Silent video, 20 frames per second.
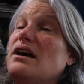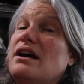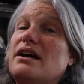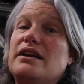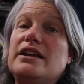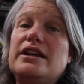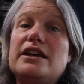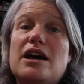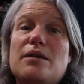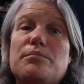a
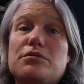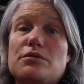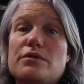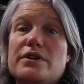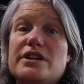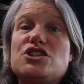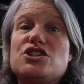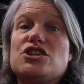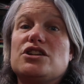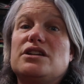knee
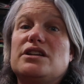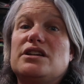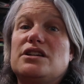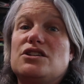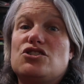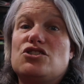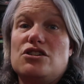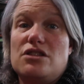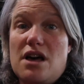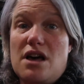operation in
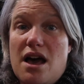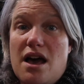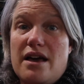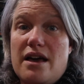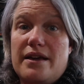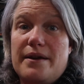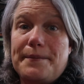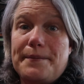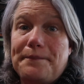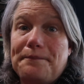July,
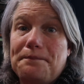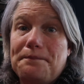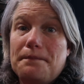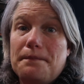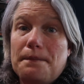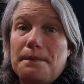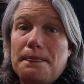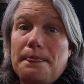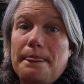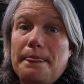
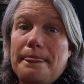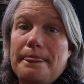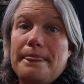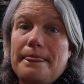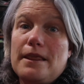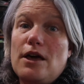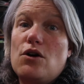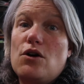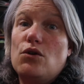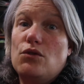
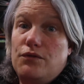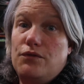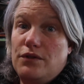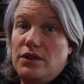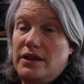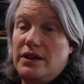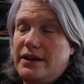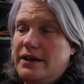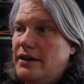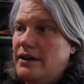
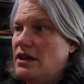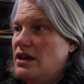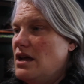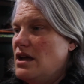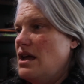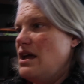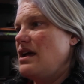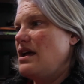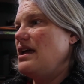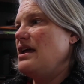hopefully,
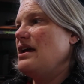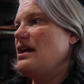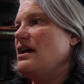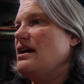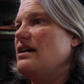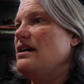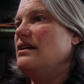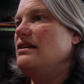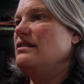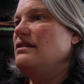
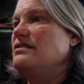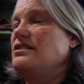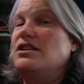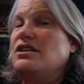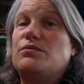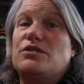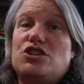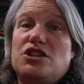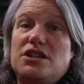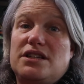and see
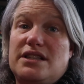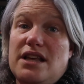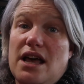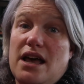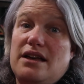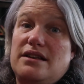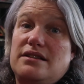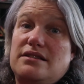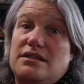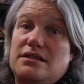what she
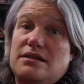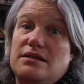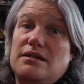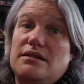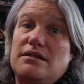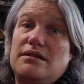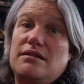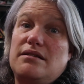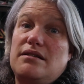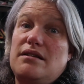says.
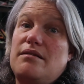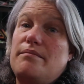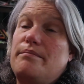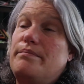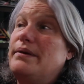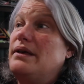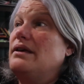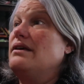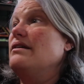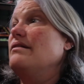
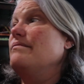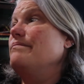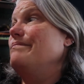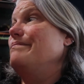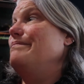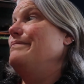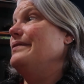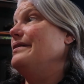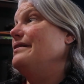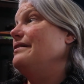But
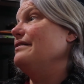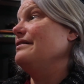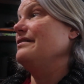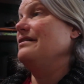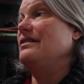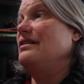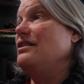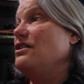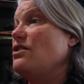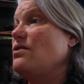
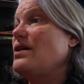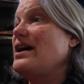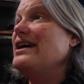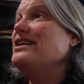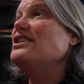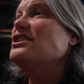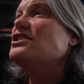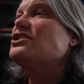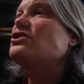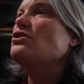you know, I
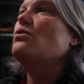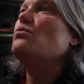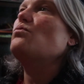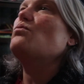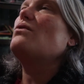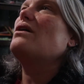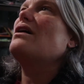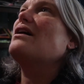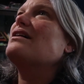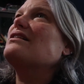just don't
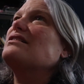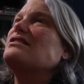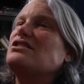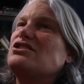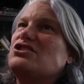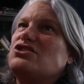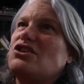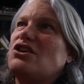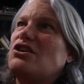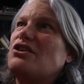want to
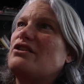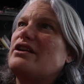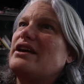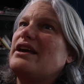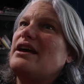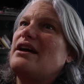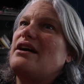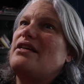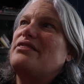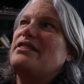start
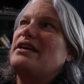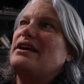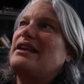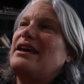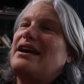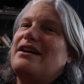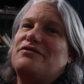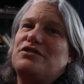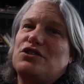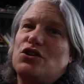it and then
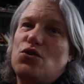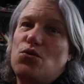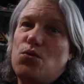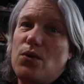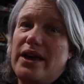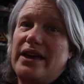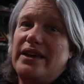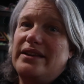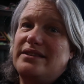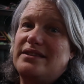have to
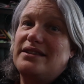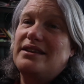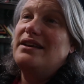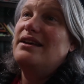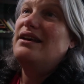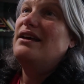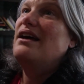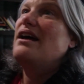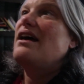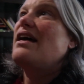quit
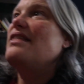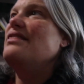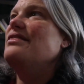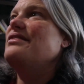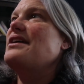and